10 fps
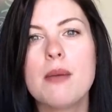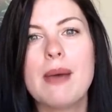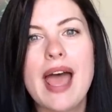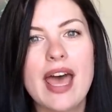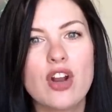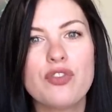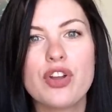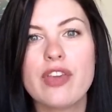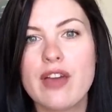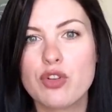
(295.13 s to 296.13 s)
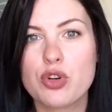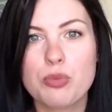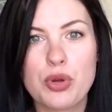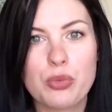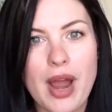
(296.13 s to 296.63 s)
But head over, they have a
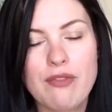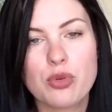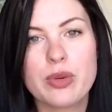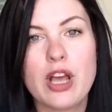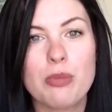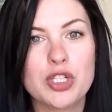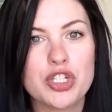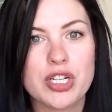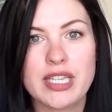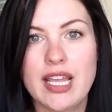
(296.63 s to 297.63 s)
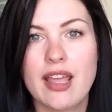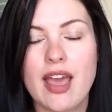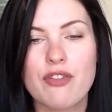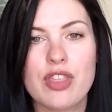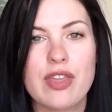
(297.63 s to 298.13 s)
group on Ravelry. I'll be sure to
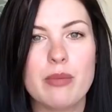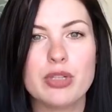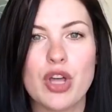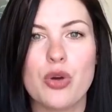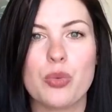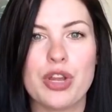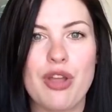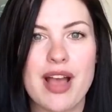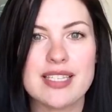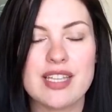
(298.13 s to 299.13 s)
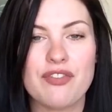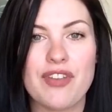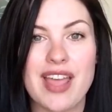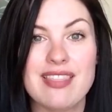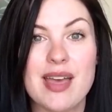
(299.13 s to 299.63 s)
link everything below to where you guys can
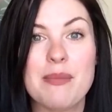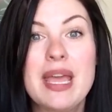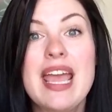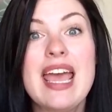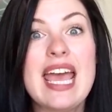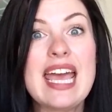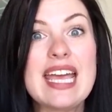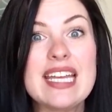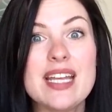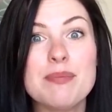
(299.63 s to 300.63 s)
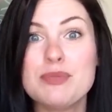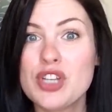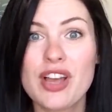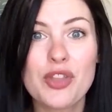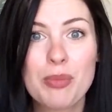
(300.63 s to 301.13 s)
find them. And
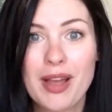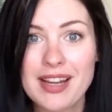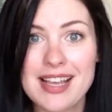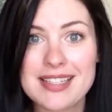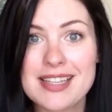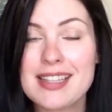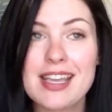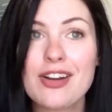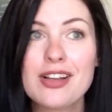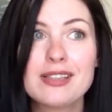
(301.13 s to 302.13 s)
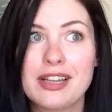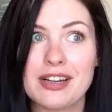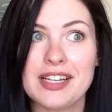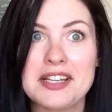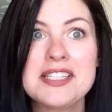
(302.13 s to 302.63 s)
check out their podcast. They are
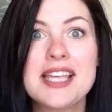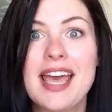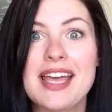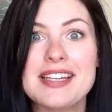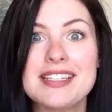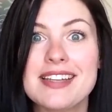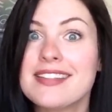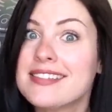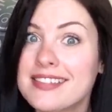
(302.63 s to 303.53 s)
hilarious. And